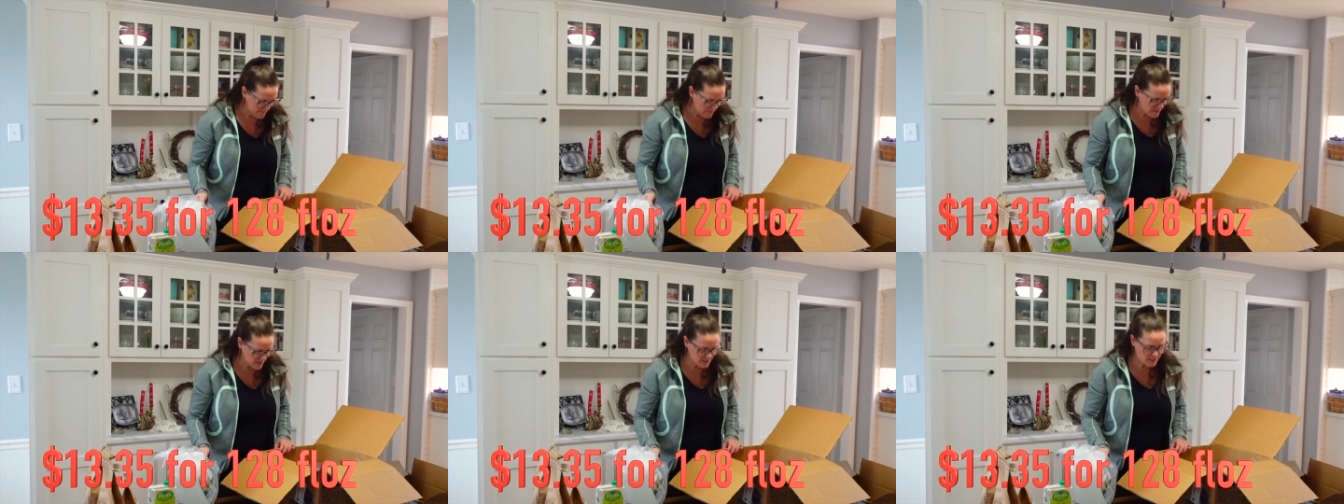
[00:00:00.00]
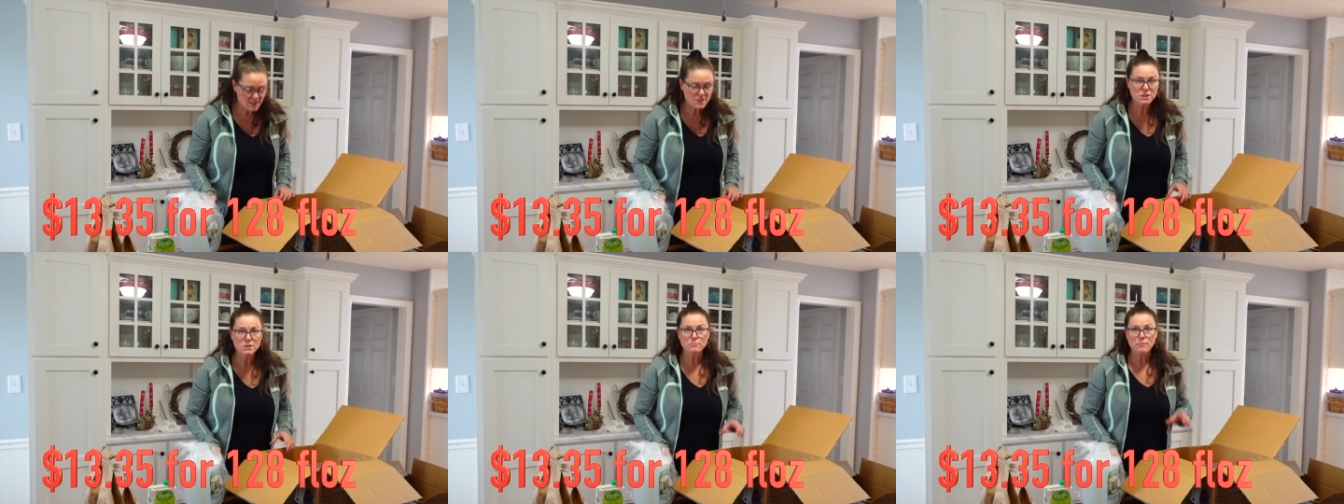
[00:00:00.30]
of the
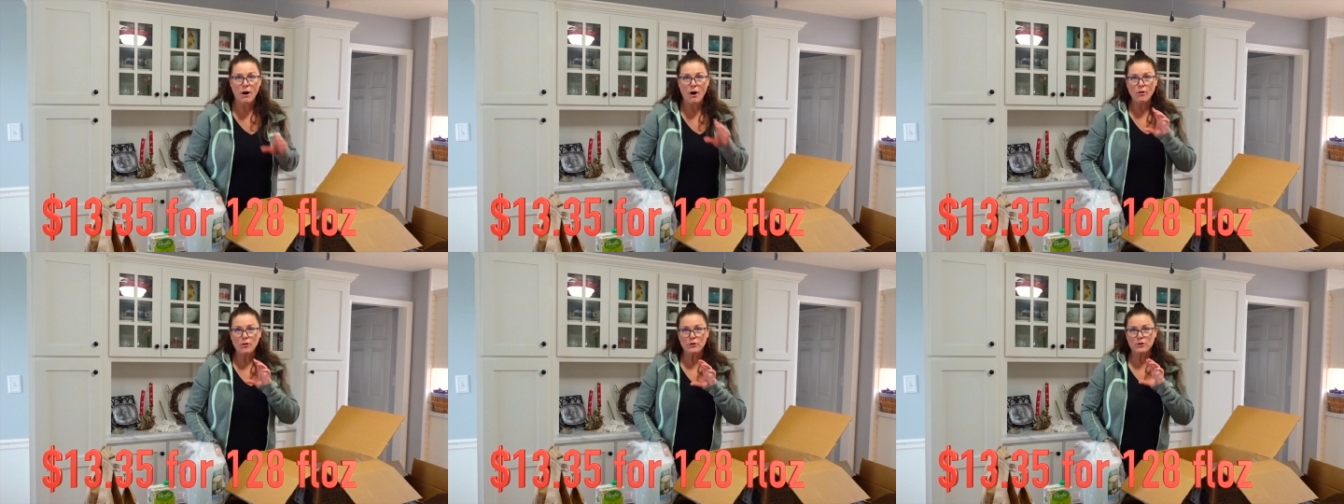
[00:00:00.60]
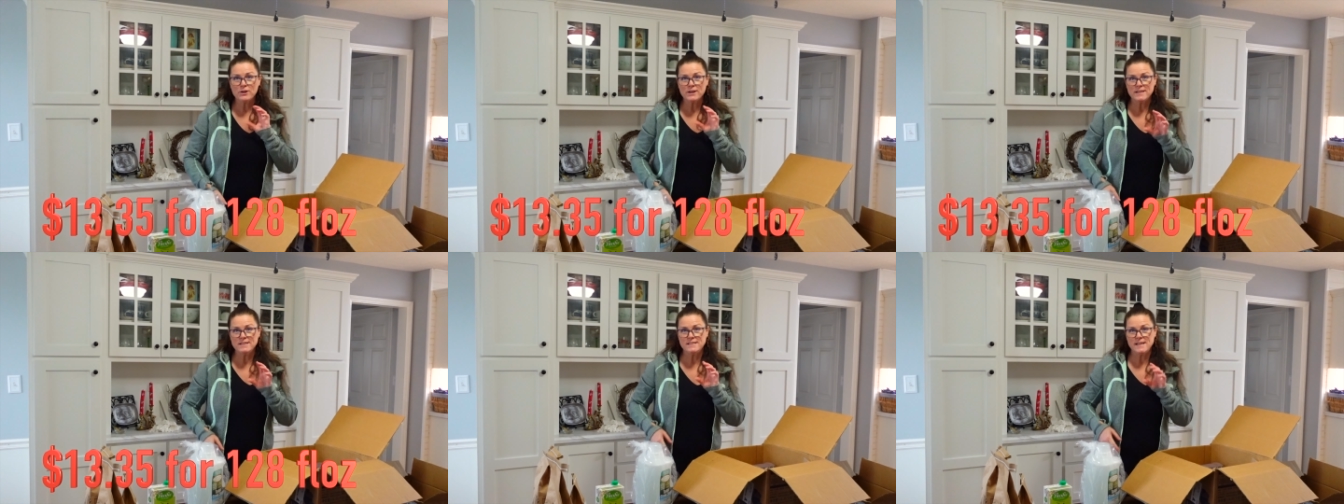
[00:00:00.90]

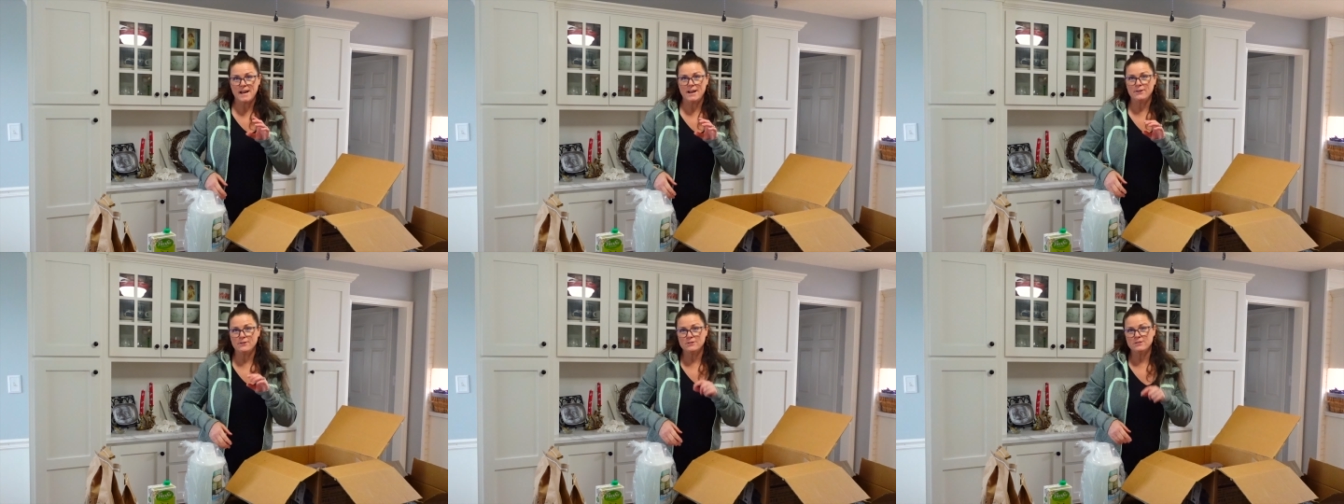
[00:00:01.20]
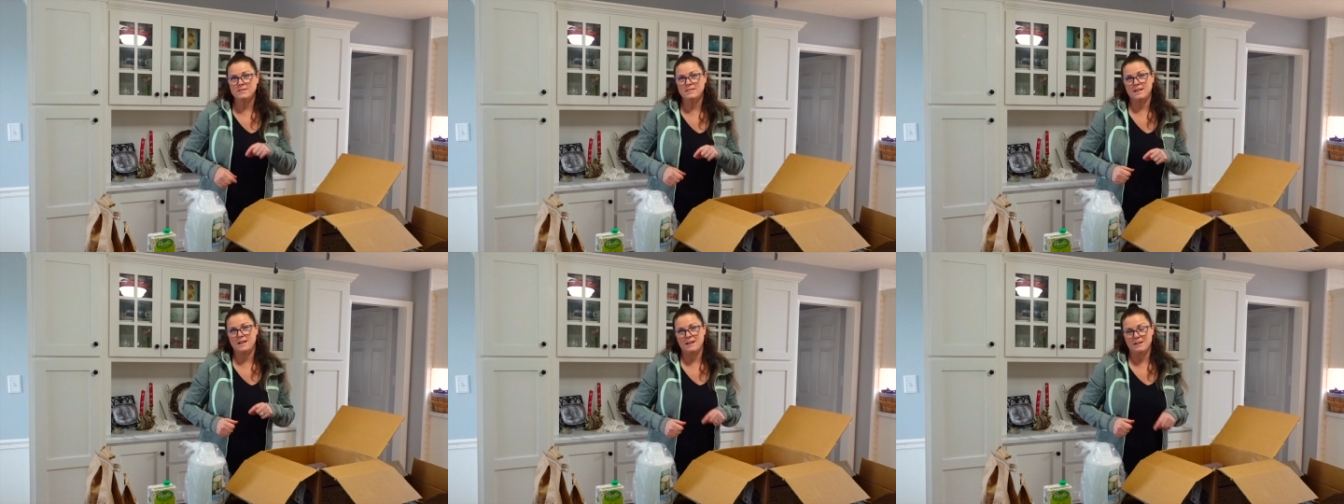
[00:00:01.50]
smaller
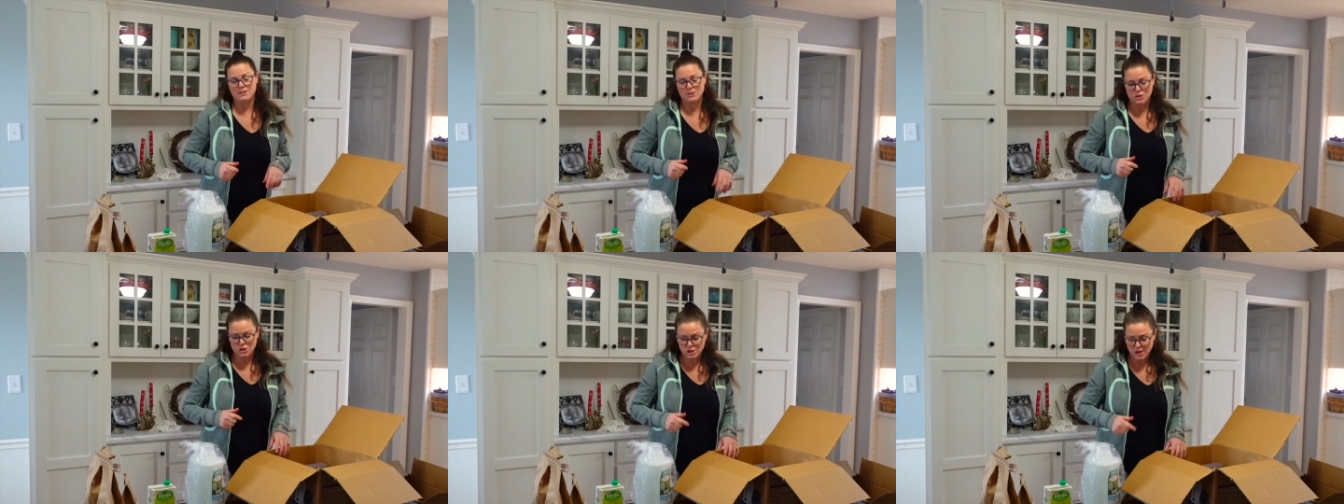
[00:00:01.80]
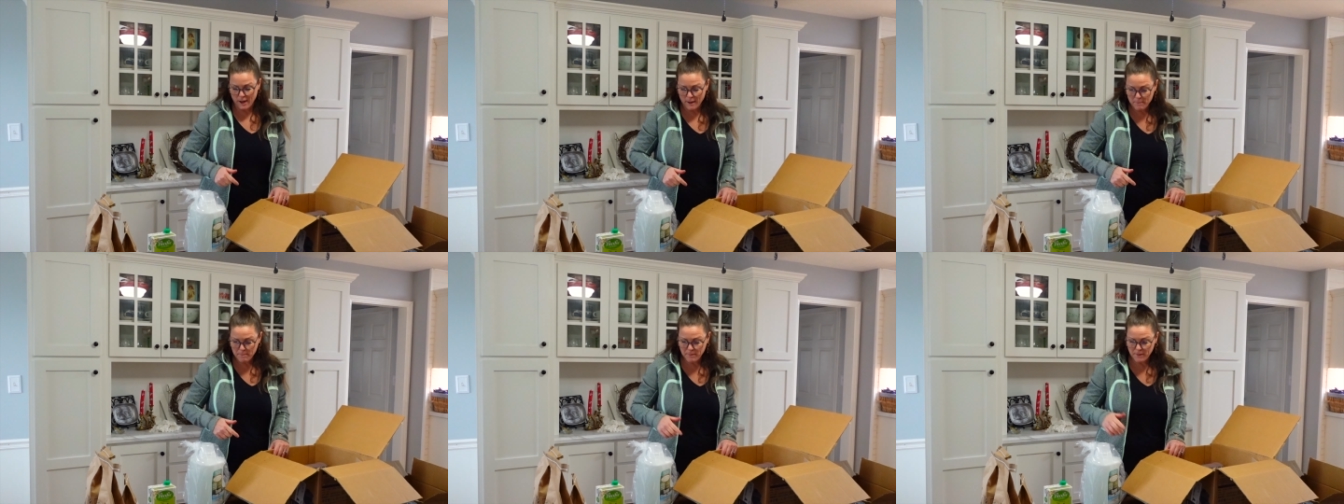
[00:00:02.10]
containers didn't
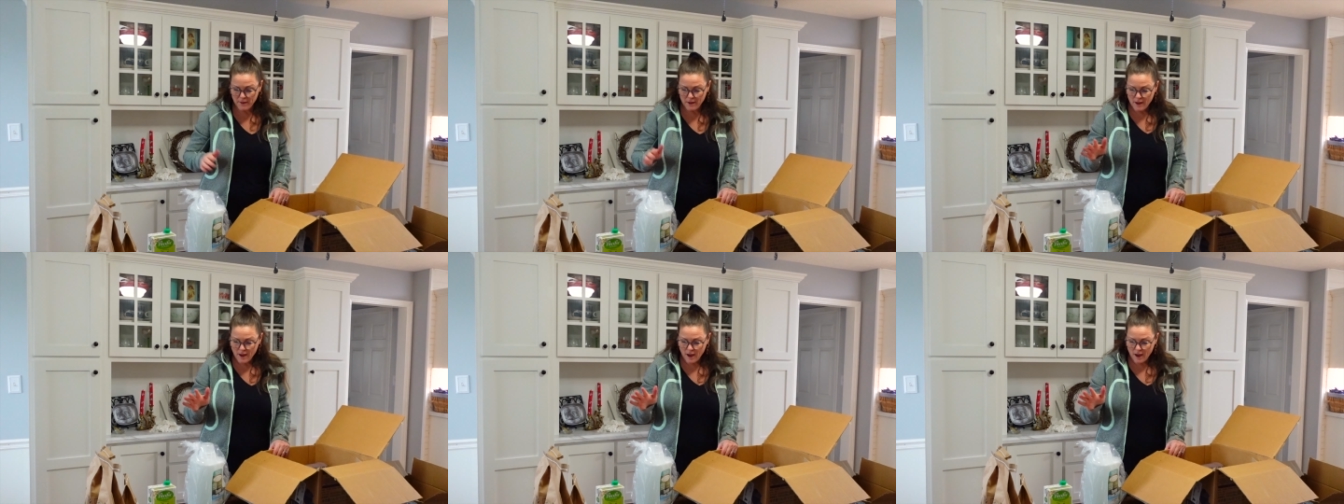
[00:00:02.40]
ship.